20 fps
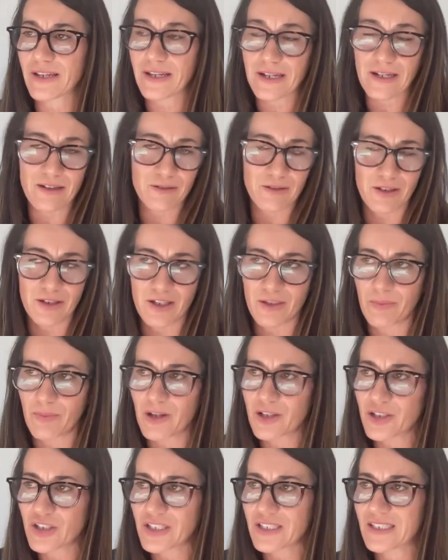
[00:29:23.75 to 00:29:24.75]
including
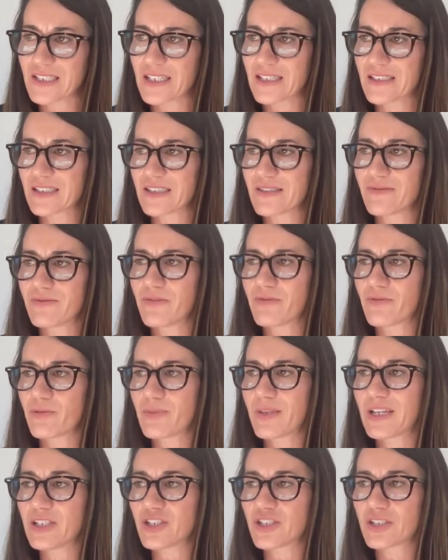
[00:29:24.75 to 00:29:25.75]
commercially sensitive
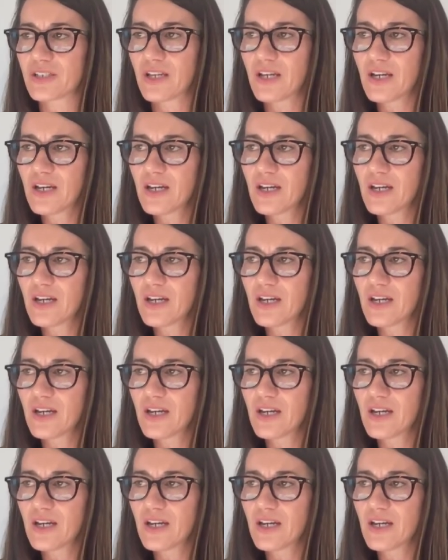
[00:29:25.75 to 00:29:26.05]
information,